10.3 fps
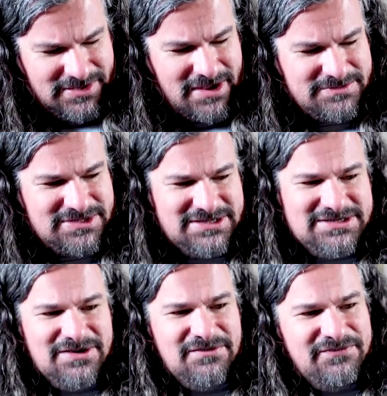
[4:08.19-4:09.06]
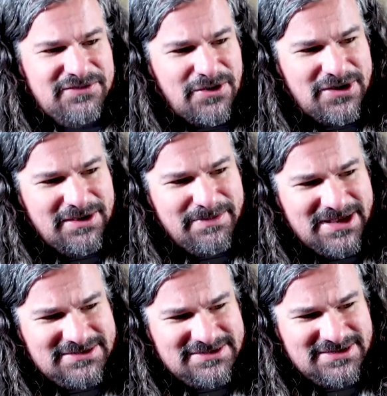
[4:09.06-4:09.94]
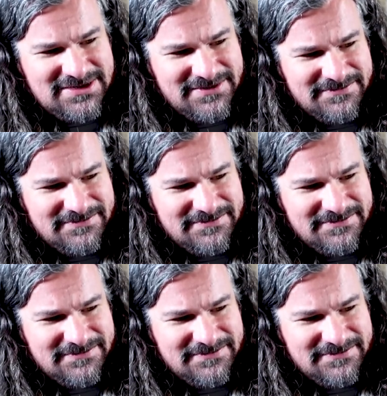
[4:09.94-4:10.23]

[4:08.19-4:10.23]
comes on this little floaty beast,